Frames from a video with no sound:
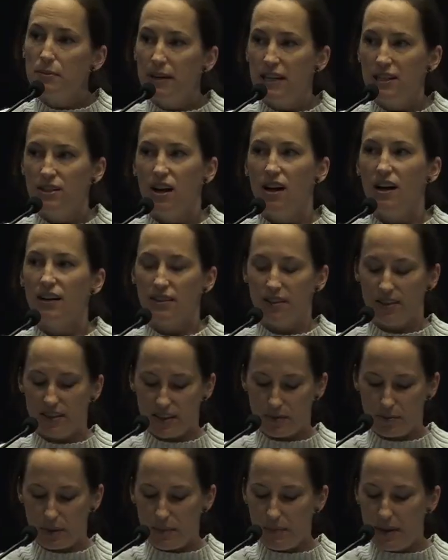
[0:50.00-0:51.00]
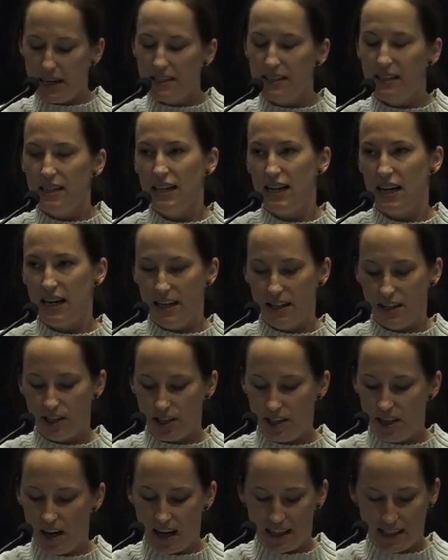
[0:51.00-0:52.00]
been diagnosed with
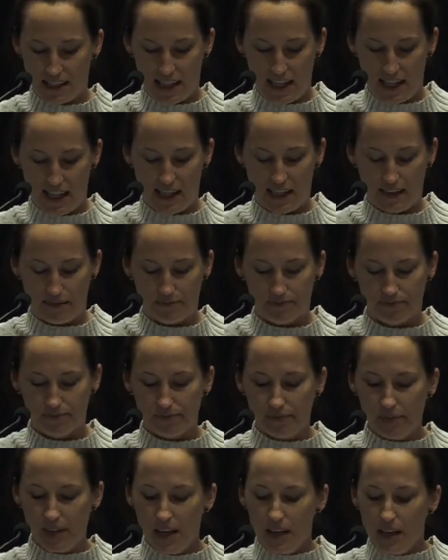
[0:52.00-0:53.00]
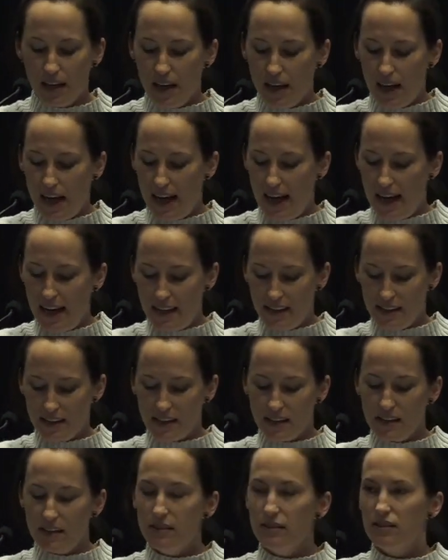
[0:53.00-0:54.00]
PCDH19, and
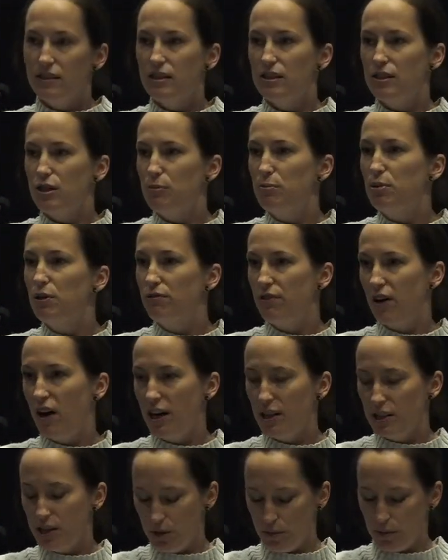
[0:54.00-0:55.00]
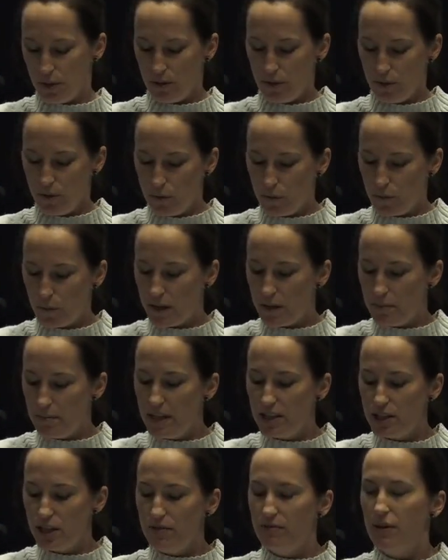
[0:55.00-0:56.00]
to provide you all with a
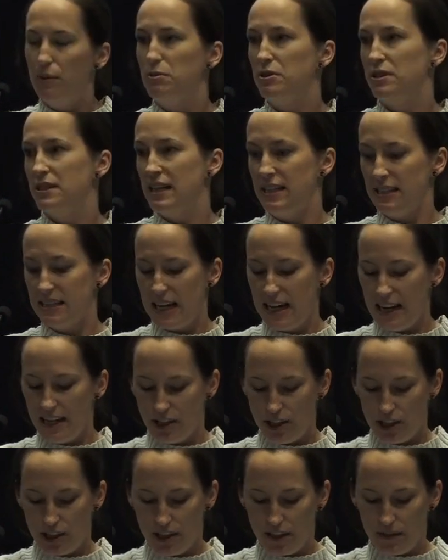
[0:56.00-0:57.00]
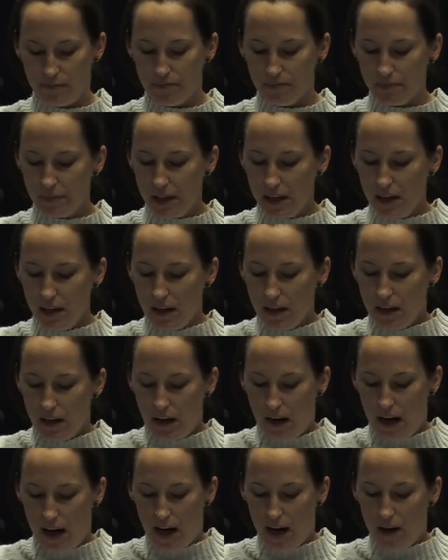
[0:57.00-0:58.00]
measured representation
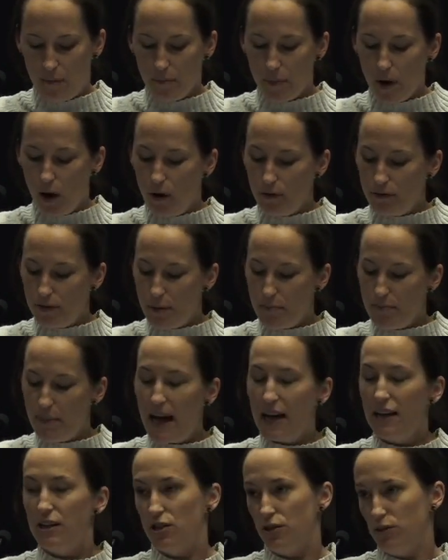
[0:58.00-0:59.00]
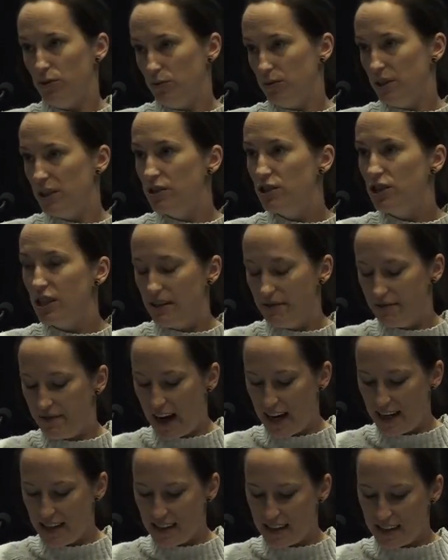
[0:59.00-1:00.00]
of the battle that she
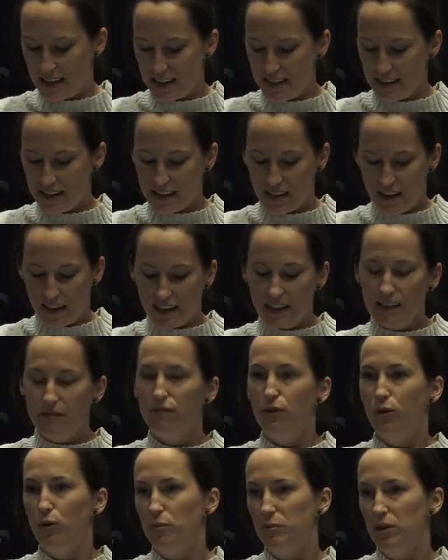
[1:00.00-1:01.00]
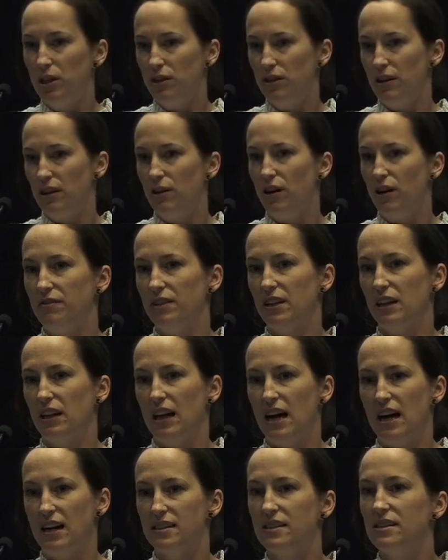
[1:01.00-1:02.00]
faces, I can inform you that the
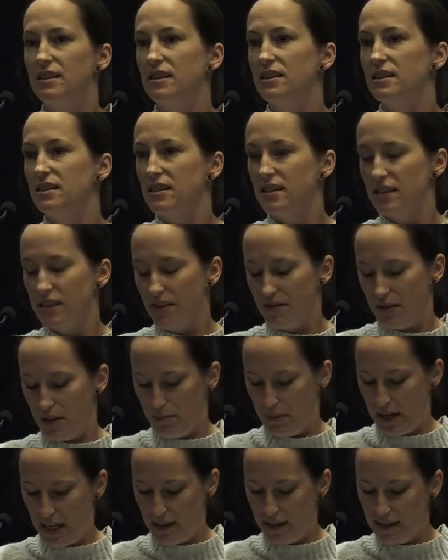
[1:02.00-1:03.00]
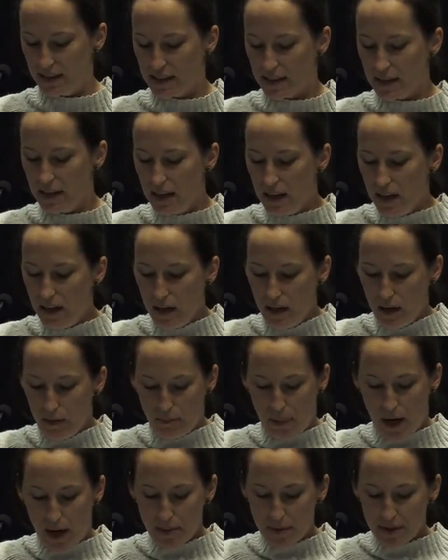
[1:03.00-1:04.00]
last 6 to 7 months,
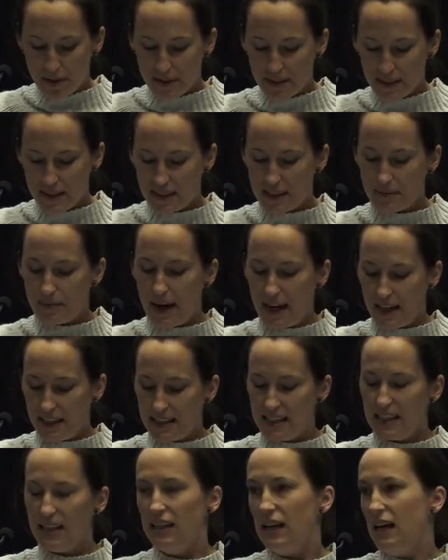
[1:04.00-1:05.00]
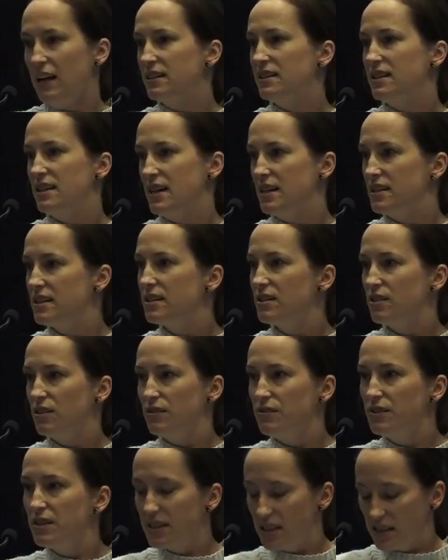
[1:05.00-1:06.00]
Piper has spent in excess
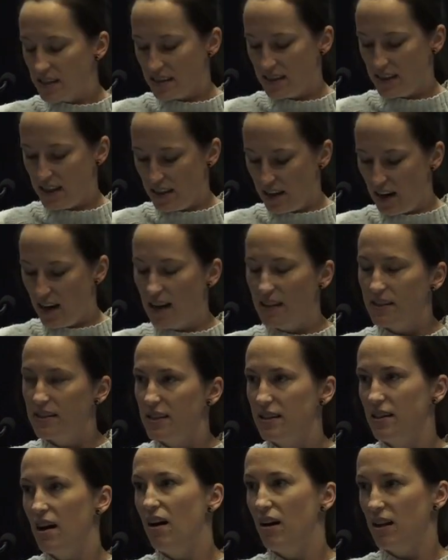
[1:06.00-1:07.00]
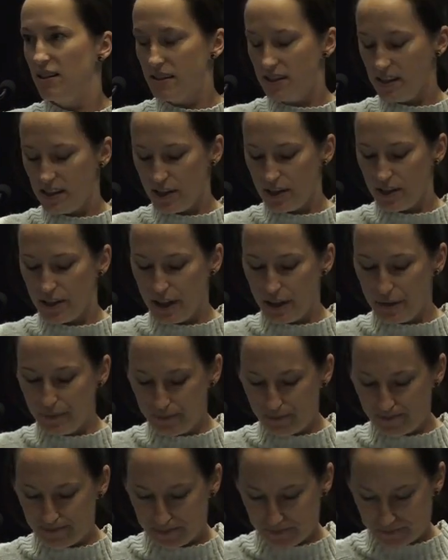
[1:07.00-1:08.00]
of 60 nights in the ICU,
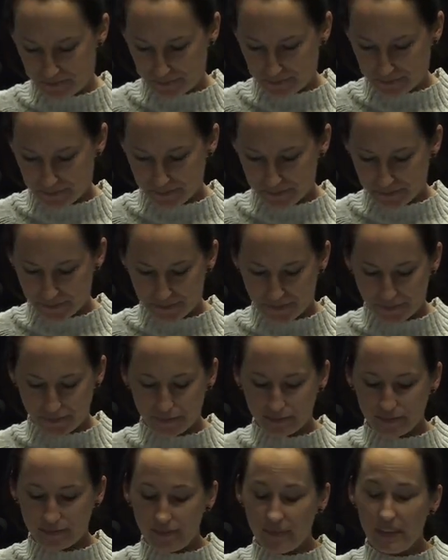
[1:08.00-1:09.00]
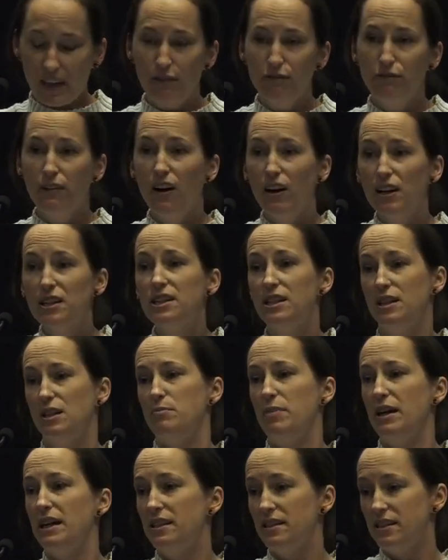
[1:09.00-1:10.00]
fighting the
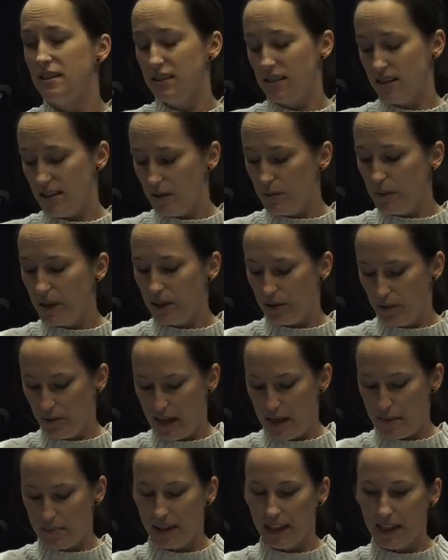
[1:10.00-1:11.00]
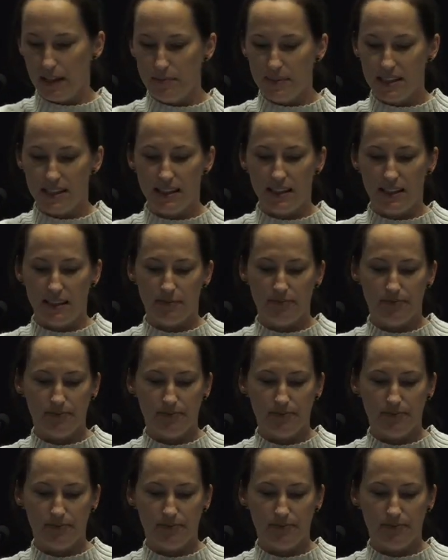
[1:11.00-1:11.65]
beast that we call epilepsy.